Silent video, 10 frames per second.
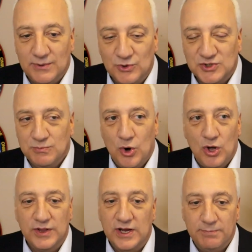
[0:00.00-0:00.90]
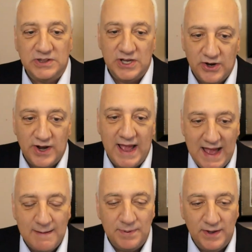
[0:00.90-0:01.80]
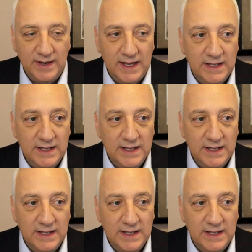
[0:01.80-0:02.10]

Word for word: some are small, they, but they're going to happen,